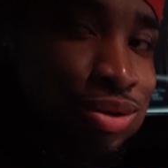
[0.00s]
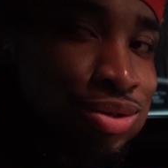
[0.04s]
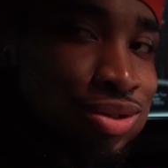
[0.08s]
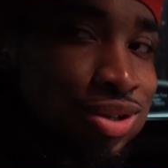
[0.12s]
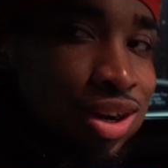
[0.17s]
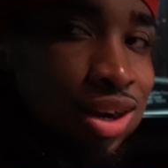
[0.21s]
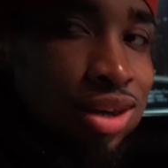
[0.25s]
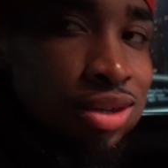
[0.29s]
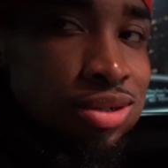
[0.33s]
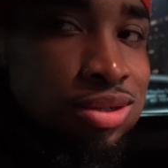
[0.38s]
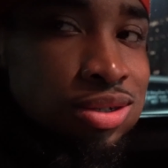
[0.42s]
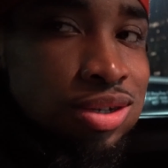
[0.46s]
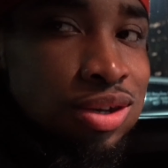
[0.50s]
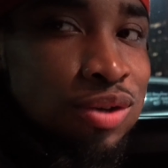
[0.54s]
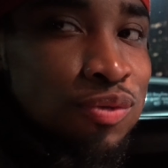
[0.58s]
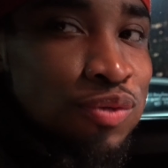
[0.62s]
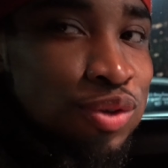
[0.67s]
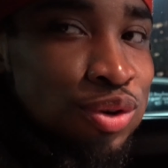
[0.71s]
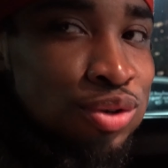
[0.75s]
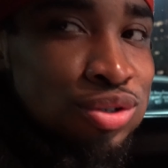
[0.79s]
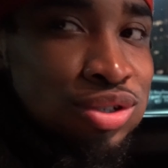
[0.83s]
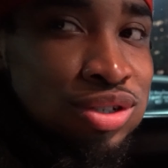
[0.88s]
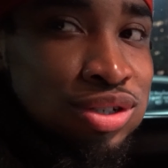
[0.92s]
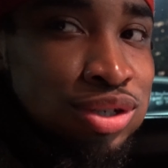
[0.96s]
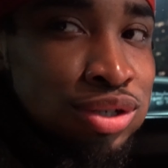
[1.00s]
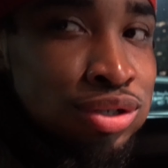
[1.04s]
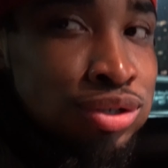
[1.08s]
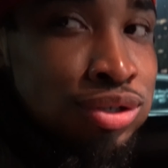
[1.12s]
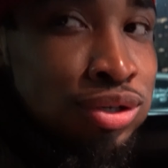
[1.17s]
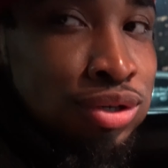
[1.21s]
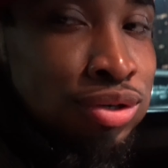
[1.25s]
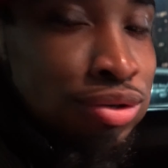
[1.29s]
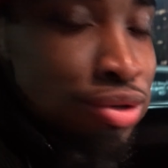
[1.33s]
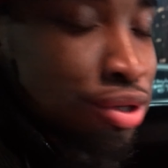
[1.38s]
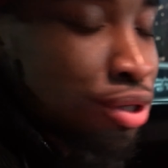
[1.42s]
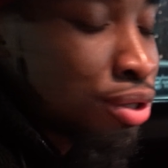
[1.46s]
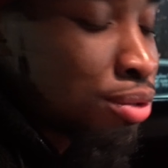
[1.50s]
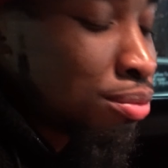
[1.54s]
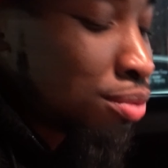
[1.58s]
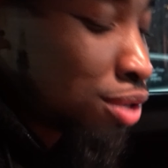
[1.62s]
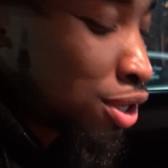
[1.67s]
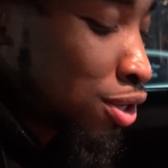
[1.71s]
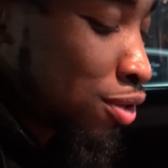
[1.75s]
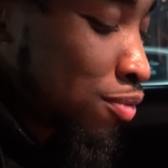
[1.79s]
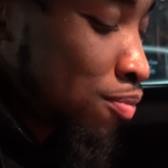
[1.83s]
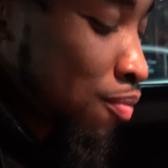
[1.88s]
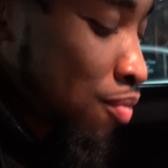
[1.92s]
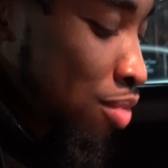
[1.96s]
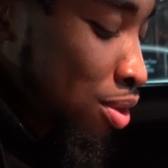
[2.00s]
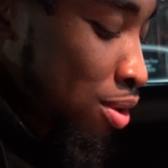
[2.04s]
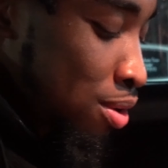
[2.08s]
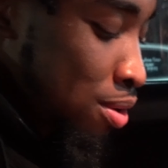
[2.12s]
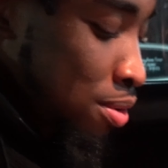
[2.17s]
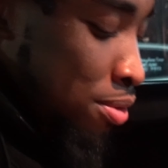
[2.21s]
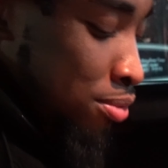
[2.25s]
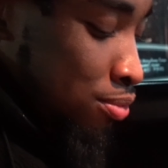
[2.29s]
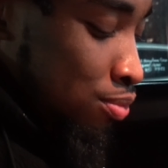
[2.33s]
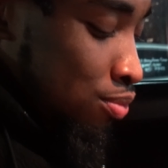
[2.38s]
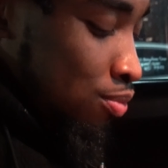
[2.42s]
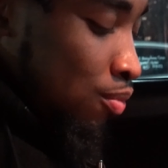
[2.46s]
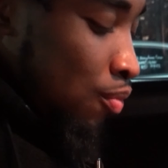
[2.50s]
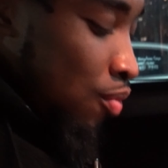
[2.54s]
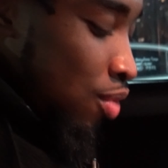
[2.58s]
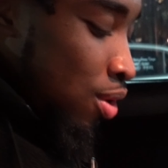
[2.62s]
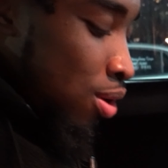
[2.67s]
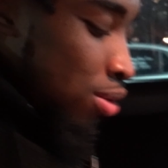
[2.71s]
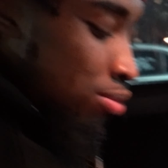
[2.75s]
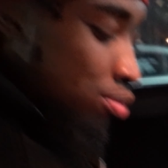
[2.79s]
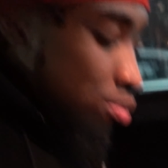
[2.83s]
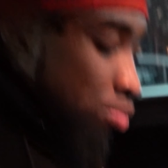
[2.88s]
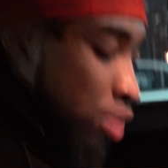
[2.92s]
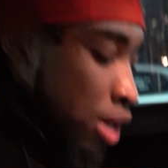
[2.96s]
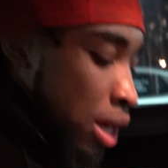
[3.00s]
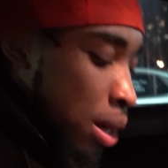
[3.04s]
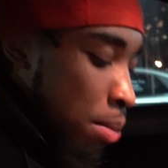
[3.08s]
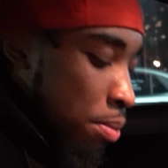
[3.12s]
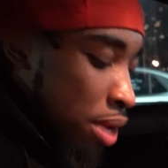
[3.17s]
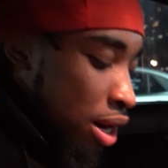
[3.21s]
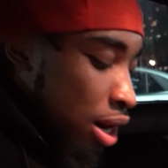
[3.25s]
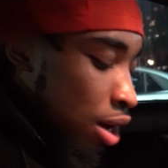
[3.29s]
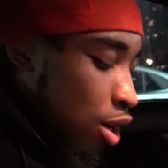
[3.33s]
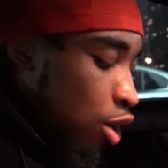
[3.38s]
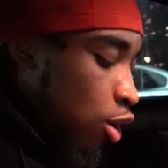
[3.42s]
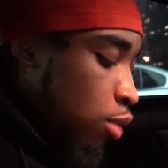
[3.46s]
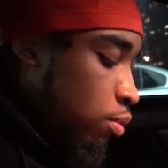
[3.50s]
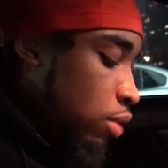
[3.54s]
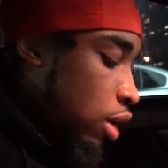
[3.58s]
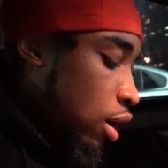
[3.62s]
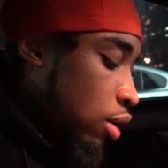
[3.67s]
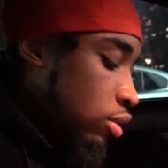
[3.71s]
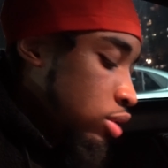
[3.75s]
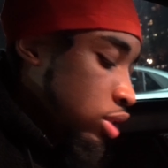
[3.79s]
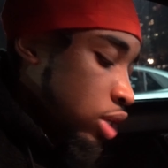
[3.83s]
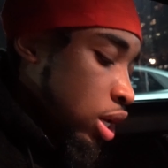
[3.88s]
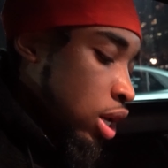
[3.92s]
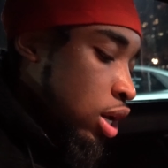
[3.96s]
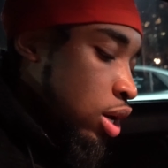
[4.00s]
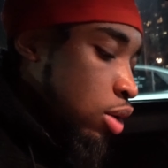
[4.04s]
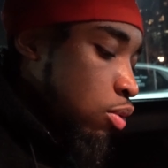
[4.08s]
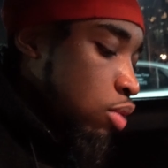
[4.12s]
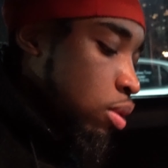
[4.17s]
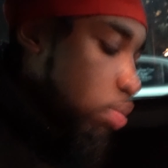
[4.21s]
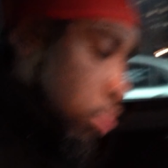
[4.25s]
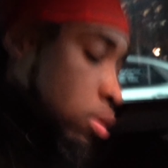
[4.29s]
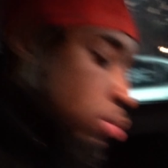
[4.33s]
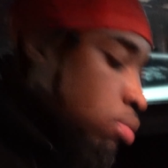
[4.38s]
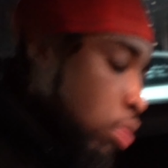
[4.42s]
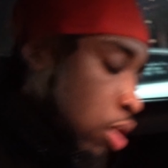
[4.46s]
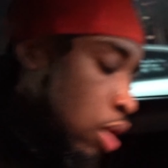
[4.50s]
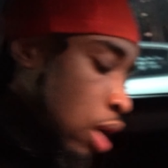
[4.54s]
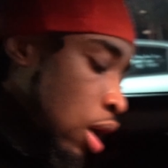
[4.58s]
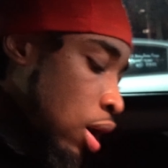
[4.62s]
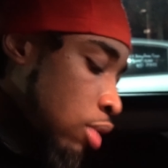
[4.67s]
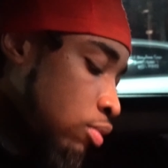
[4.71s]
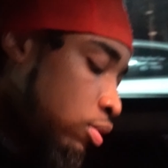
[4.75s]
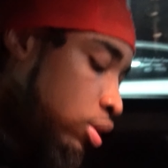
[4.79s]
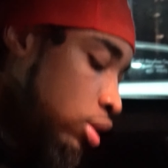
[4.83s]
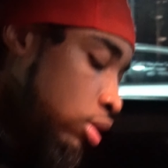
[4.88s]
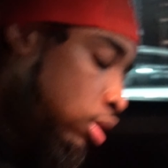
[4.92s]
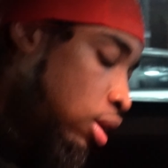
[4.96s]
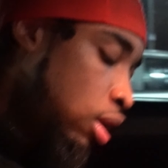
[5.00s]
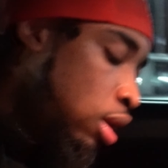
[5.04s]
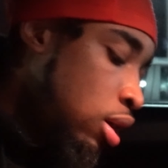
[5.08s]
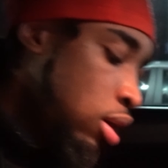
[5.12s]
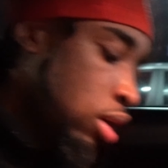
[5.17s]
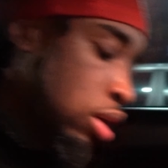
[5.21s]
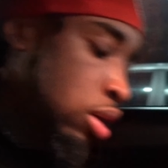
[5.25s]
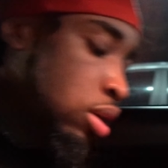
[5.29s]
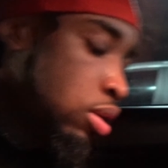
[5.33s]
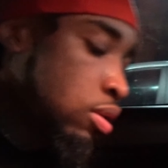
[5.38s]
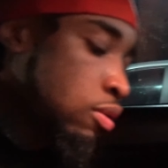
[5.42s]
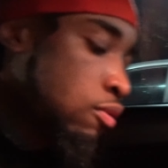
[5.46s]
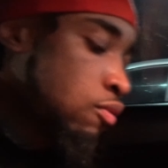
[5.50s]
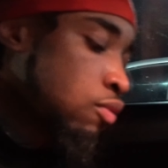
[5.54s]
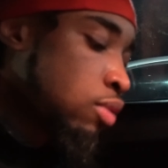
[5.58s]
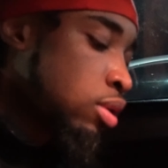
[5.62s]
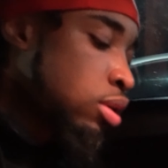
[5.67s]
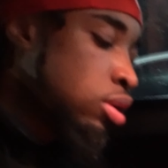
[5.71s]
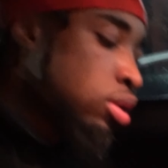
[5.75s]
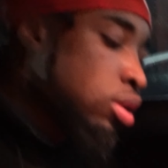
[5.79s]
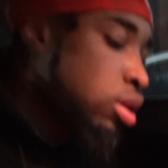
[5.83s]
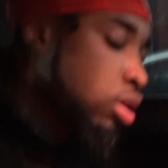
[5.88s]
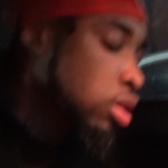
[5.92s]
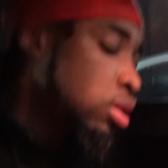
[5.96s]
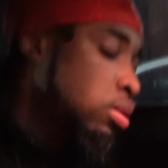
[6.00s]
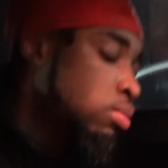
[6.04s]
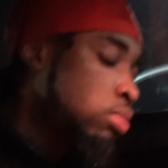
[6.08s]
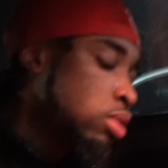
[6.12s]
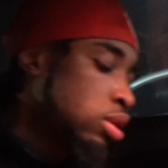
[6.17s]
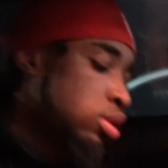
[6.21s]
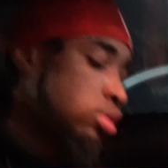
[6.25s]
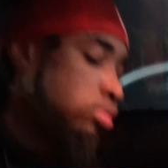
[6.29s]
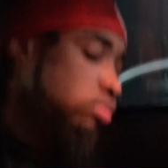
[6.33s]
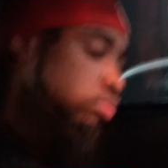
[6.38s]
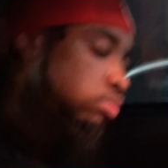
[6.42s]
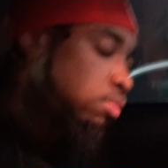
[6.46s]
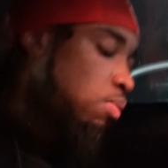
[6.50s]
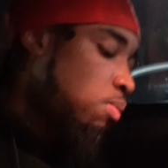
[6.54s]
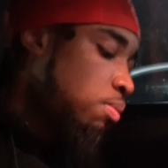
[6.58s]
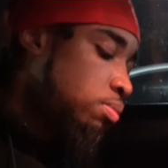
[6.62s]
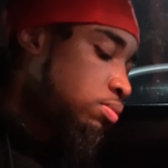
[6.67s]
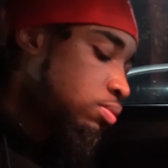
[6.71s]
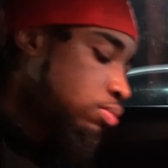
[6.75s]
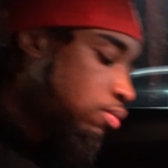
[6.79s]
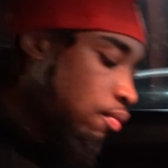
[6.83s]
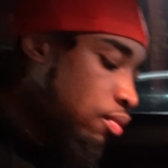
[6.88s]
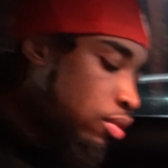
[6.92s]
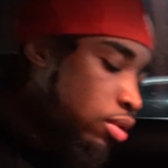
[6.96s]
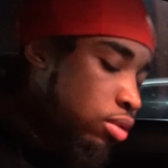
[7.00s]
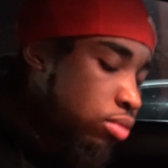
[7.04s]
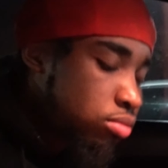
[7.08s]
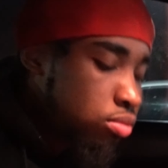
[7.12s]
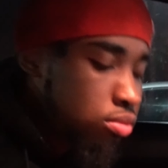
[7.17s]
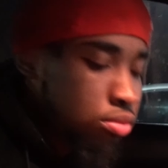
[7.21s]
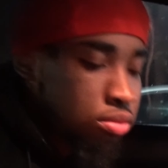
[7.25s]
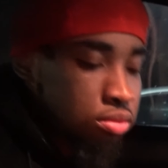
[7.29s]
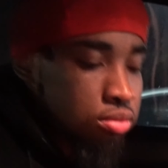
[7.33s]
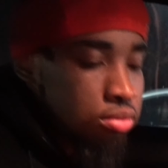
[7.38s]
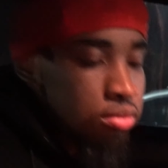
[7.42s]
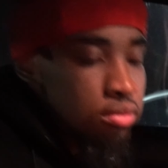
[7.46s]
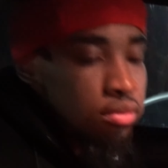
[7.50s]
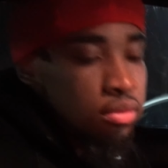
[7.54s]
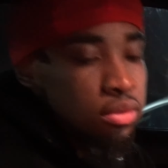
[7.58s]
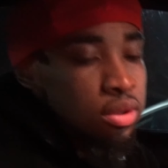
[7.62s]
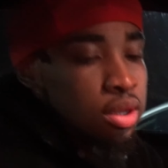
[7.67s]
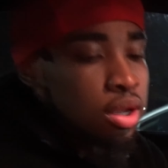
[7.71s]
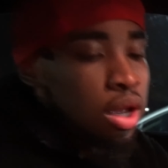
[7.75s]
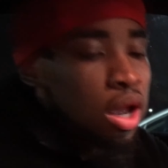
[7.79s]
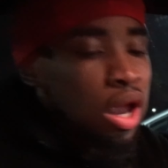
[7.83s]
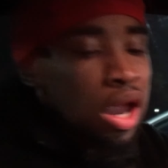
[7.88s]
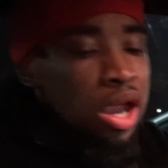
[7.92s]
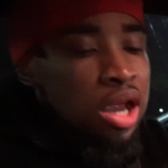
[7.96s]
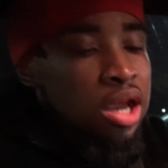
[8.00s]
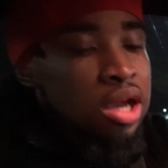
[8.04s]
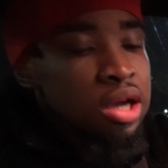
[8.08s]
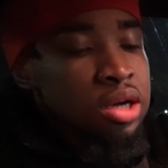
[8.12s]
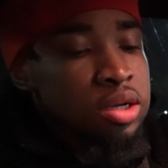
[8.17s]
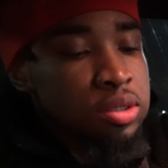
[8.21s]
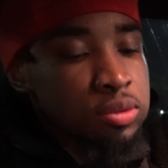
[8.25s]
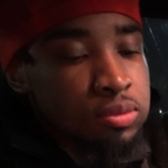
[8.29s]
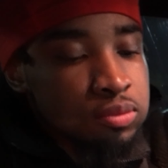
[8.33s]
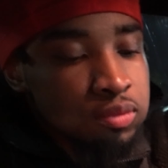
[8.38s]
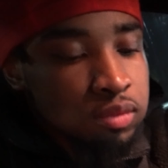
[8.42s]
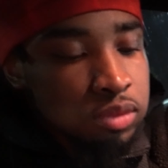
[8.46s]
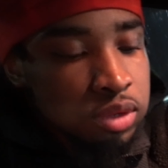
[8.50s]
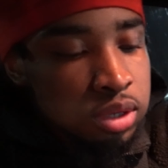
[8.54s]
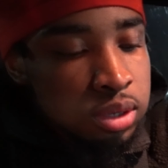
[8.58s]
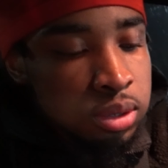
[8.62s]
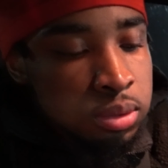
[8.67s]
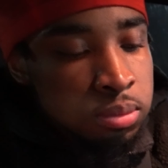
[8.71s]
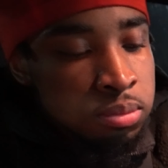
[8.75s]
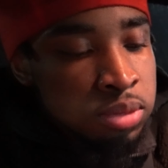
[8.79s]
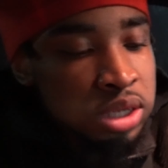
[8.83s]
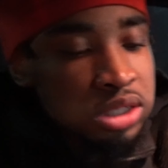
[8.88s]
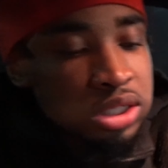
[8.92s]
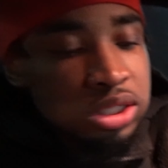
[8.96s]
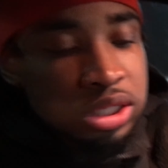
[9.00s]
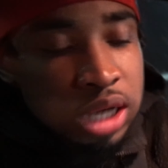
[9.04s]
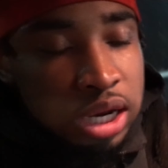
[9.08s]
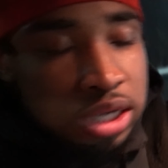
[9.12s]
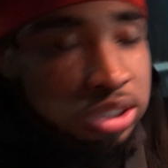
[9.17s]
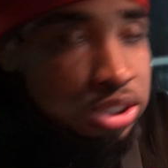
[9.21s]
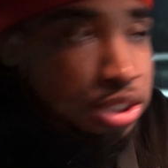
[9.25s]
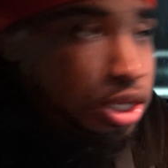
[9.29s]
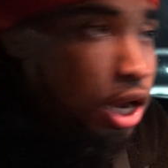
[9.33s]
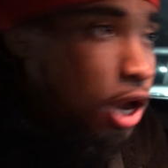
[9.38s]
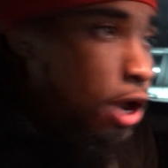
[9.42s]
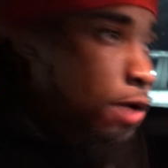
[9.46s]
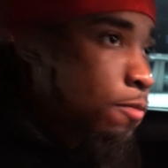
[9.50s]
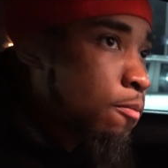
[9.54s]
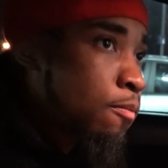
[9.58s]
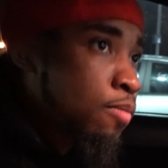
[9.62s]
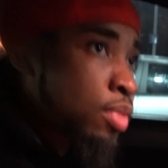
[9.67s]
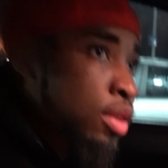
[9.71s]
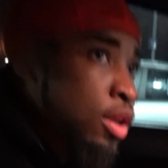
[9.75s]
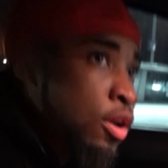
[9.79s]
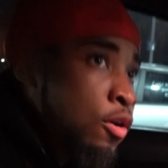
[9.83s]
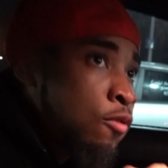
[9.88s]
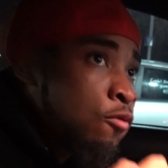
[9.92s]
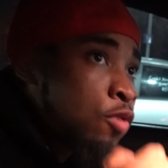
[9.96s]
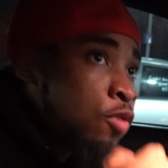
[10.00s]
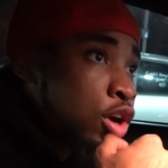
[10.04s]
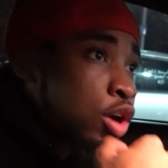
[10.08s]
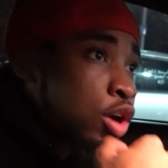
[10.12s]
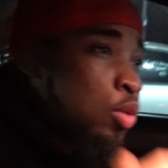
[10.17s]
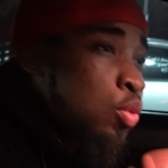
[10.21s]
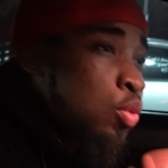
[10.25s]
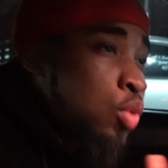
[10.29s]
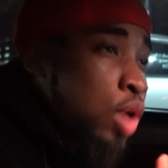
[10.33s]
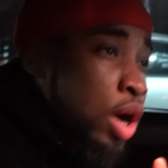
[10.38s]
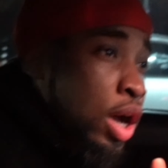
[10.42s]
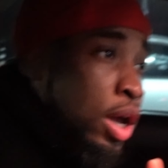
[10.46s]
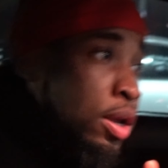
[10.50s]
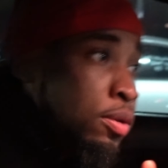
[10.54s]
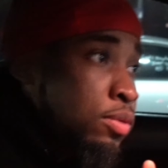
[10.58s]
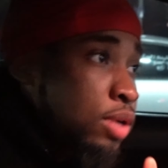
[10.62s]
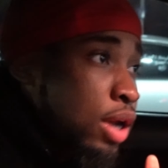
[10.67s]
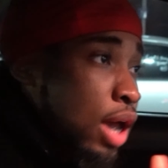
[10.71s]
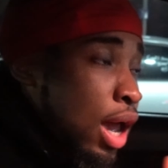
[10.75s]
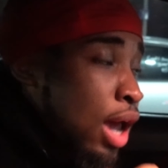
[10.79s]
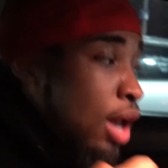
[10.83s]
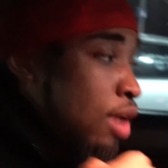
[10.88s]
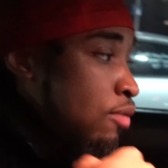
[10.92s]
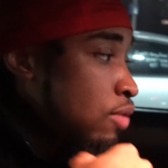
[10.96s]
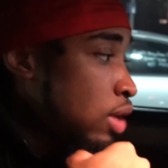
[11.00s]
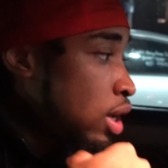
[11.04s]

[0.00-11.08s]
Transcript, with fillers: was trying to see if it was just a grumble. love. But yeah, man, I hope y'all was eating with me, bro. I really hate eating in front of y'all, bro. I hate it. But Shake Shack, for the one out of